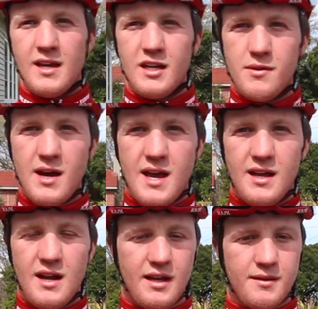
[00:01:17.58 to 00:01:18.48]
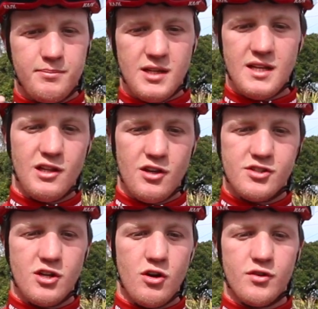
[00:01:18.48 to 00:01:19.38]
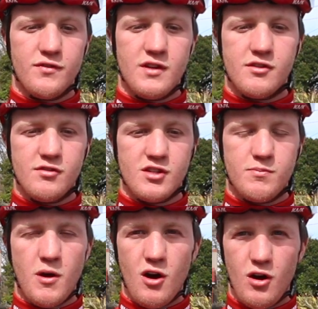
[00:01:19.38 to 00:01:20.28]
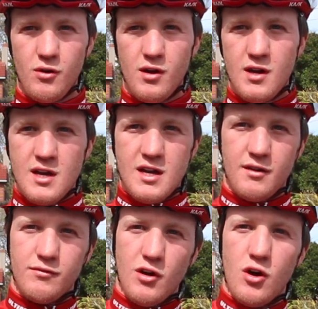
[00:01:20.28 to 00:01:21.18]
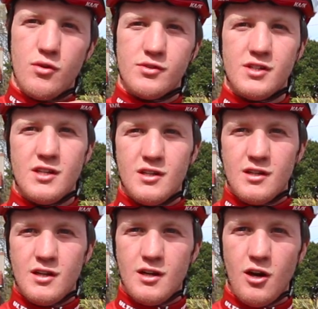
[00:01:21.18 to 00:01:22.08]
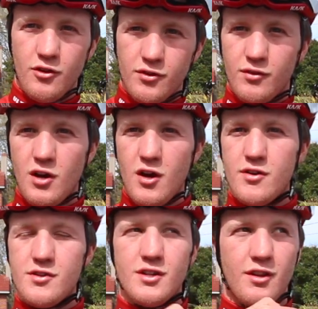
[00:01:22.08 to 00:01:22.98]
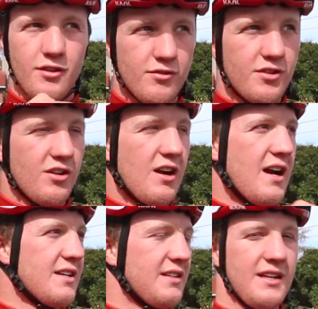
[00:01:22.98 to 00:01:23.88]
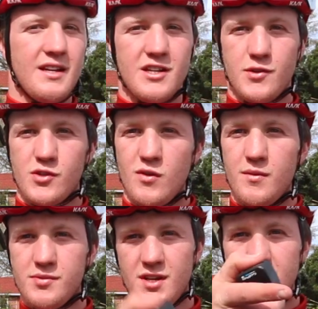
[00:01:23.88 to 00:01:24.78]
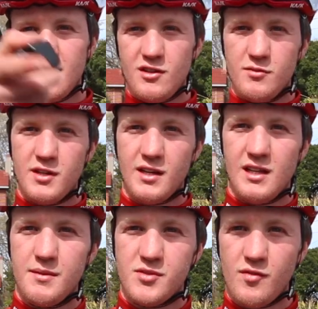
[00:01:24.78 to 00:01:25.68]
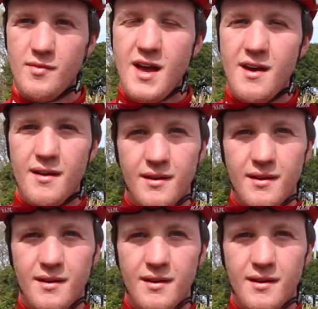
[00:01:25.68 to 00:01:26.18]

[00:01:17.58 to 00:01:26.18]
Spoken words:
Anyway, and I completely lost hold of it through this pothole, and it rolled on the road, through the grass, and then into a swamp. So here's a little bit of clips from that.